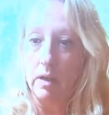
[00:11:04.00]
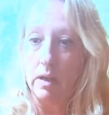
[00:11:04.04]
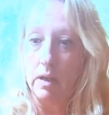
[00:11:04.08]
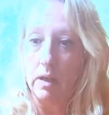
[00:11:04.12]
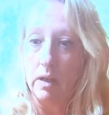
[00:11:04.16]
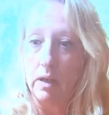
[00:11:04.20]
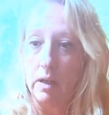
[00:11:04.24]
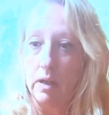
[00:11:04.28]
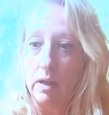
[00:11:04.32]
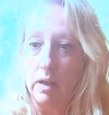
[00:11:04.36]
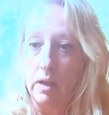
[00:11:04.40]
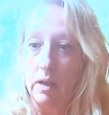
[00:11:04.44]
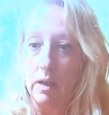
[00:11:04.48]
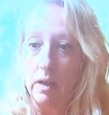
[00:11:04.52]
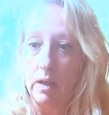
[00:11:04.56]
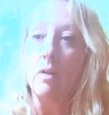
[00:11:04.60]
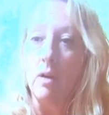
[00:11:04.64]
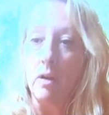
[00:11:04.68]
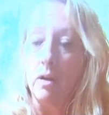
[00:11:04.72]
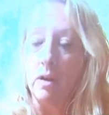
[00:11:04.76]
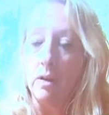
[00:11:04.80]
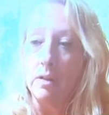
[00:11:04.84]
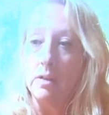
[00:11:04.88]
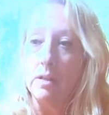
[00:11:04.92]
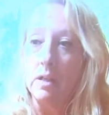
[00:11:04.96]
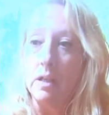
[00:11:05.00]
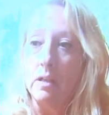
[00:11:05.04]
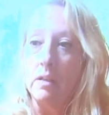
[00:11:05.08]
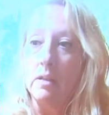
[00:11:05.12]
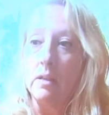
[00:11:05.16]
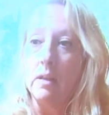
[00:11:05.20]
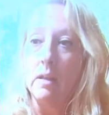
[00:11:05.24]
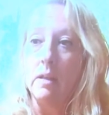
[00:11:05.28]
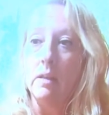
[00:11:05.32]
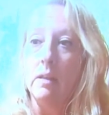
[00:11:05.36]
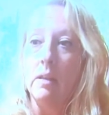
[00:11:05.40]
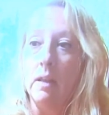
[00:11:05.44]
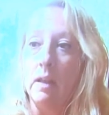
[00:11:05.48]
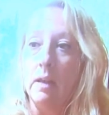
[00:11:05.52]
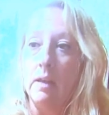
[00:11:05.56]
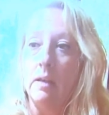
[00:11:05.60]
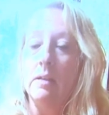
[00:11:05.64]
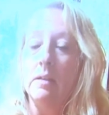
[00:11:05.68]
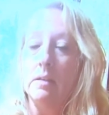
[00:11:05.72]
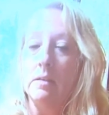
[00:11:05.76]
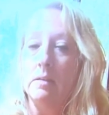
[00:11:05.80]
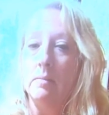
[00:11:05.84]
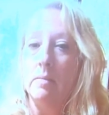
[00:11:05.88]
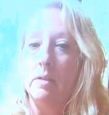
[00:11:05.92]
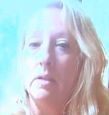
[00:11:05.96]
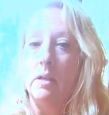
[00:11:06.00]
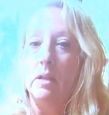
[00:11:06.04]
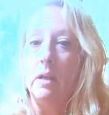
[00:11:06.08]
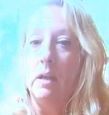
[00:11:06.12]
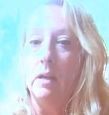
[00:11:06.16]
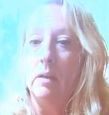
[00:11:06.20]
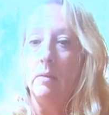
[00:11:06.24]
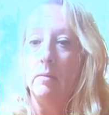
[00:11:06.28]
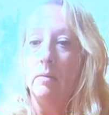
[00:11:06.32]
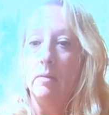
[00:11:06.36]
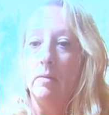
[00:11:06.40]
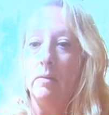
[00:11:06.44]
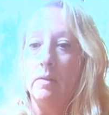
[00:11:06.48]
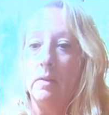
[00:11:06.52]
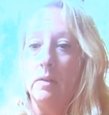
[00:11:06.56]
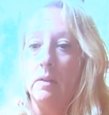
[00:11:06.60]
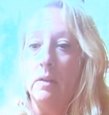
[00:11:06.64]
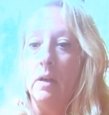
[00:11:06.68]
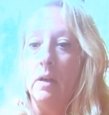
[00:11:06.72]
with their content. They like to be able to